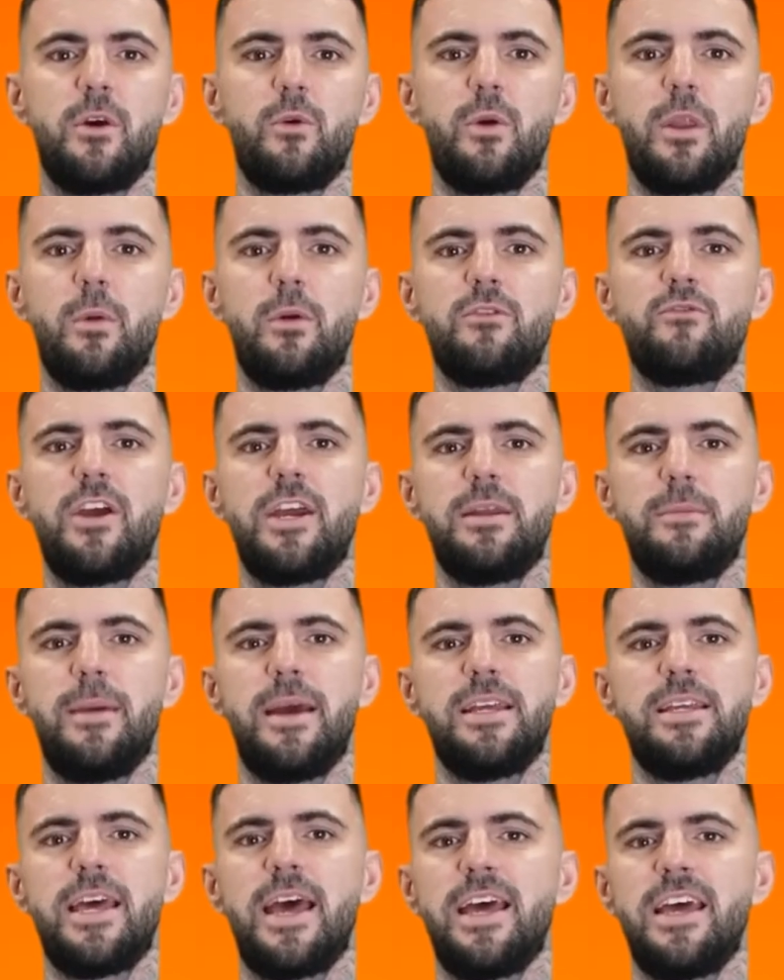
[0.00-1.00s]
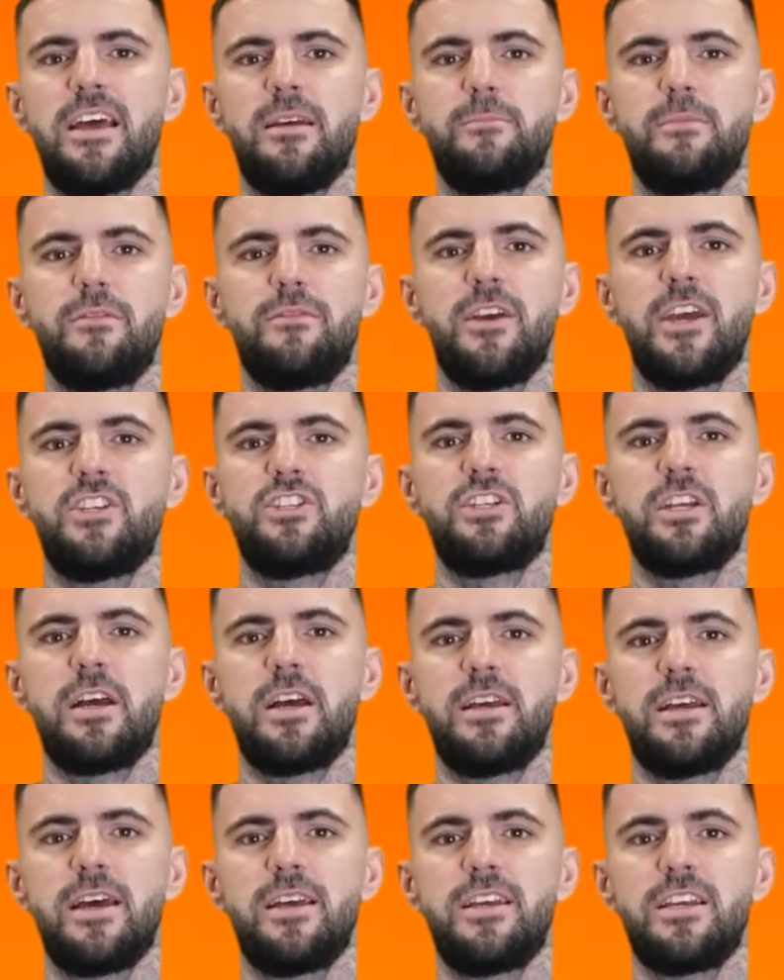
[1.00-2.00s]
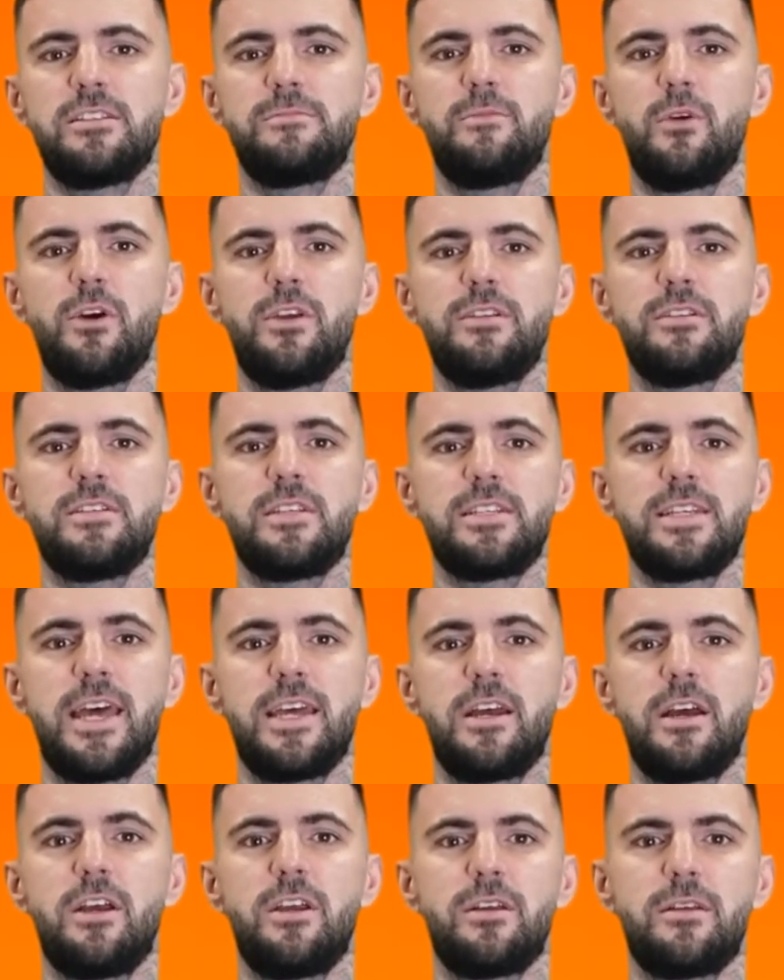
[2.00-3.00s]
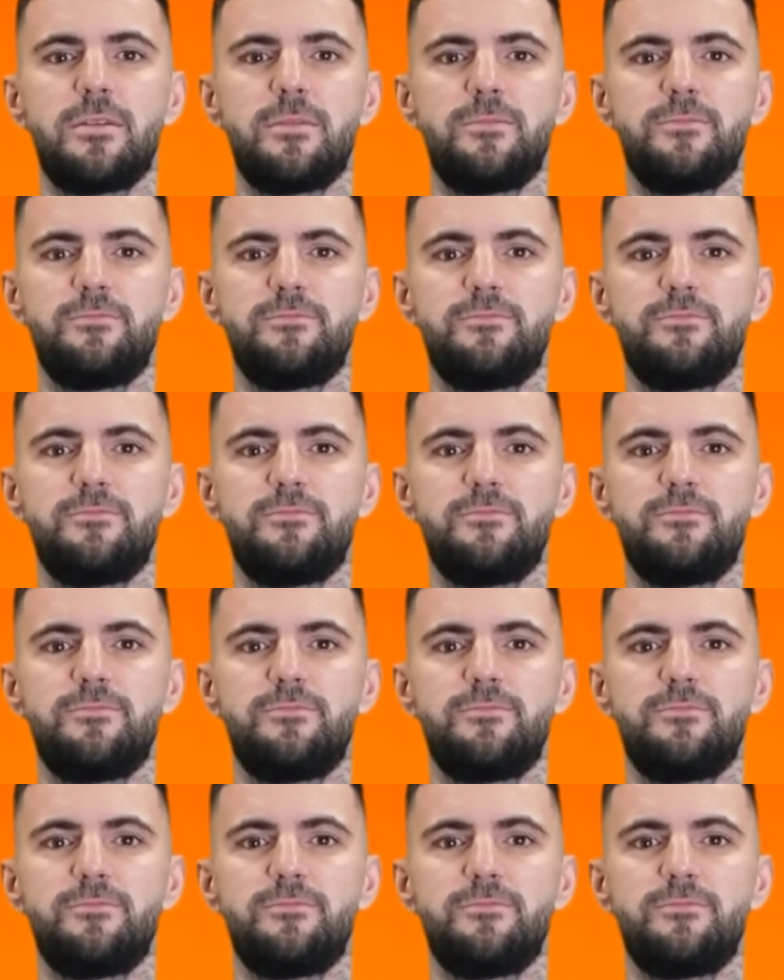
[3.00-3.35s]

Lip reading: We would recommend getting a professional in at this point to take a look.